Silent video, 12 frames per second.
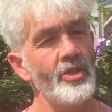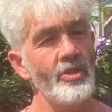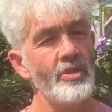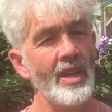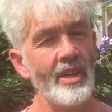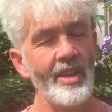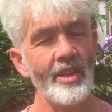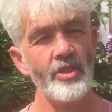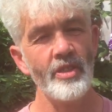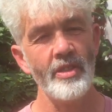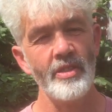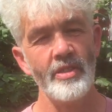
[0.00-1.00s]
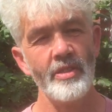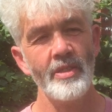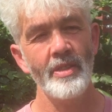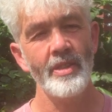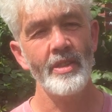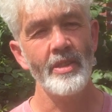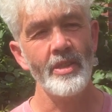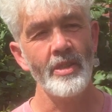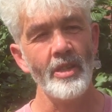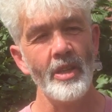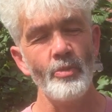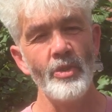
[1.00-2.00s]
new directions
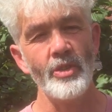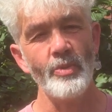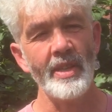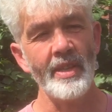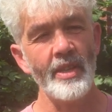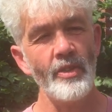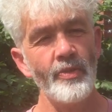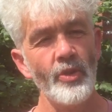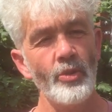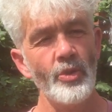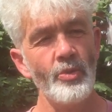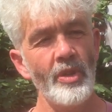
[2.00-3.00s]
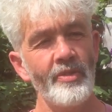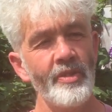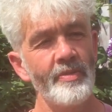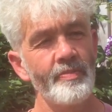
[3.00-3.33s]
on which we can go forward with.